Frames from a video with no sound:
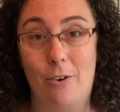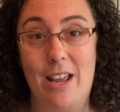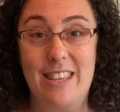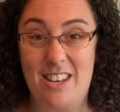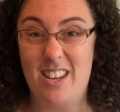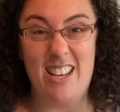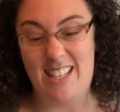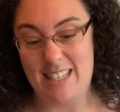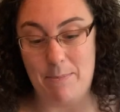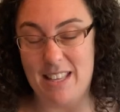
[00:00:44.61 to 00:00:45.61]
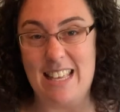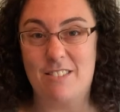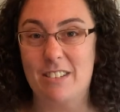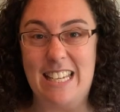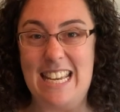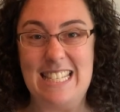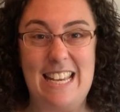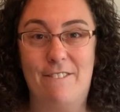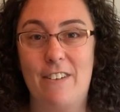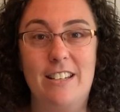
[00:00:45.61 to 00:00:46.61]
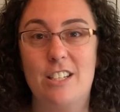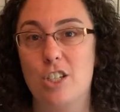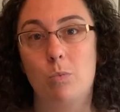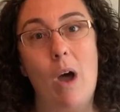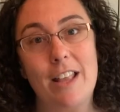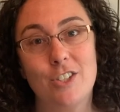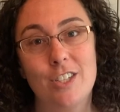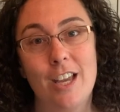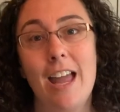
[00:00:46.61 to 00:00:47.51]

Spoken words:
And then it's something that's really easy and fun to just watch.